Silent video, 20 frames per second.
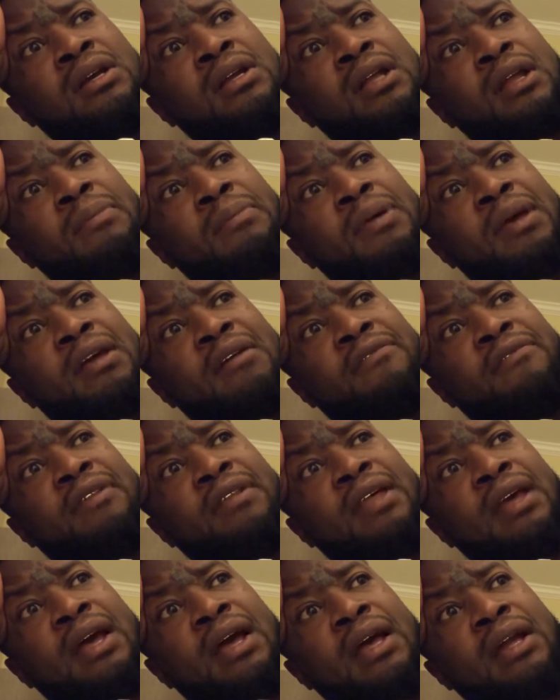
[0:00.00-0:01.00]
They paid for
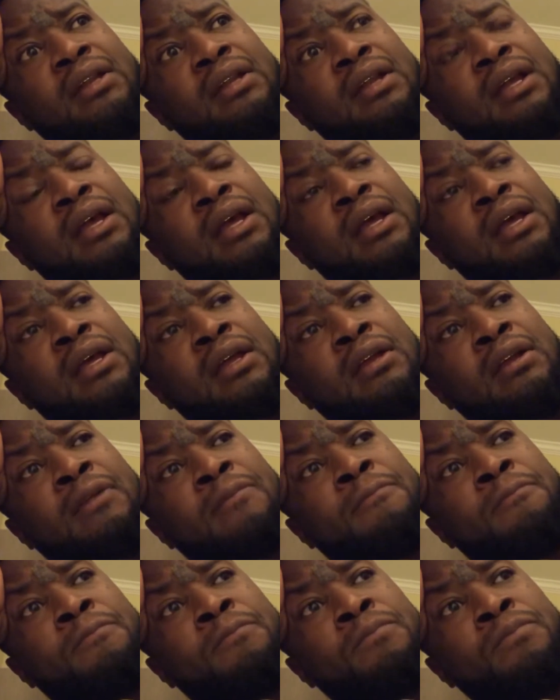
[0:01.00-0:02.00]
that, and
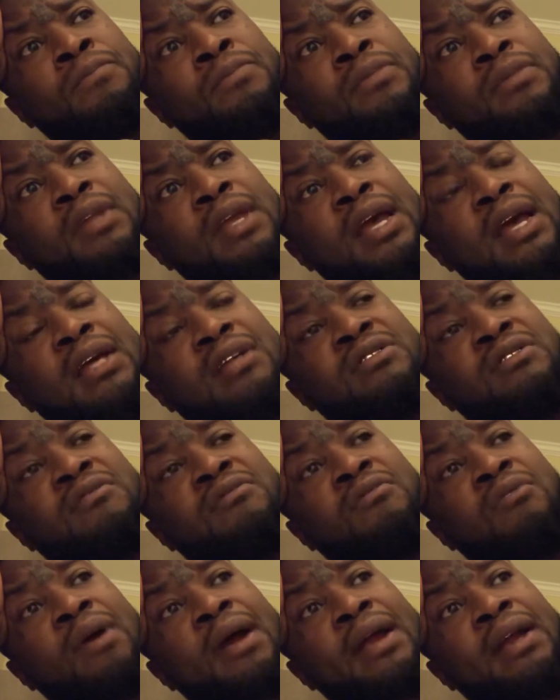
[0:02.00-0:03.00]
as
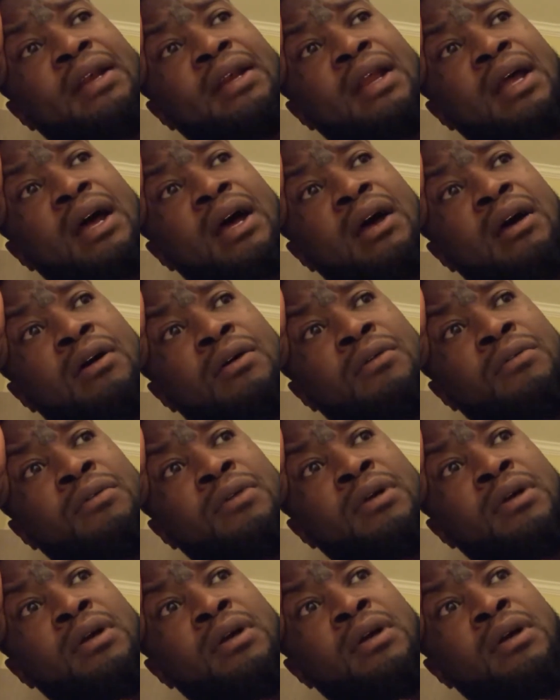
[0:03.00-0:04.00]
of right now,
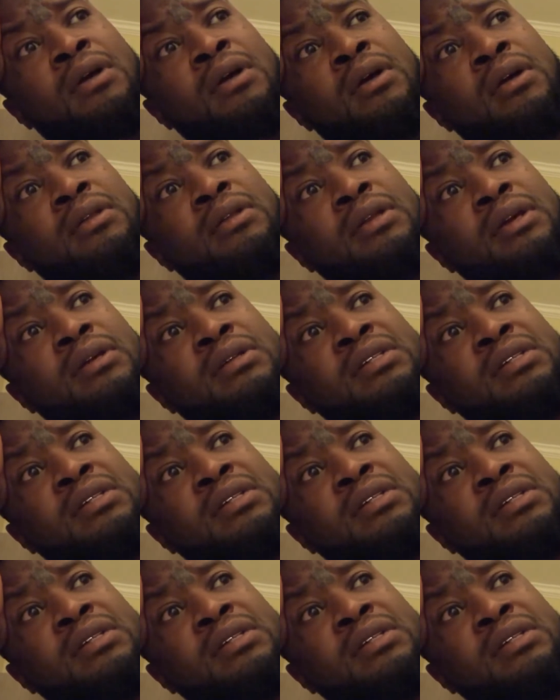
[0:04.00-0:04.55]
they're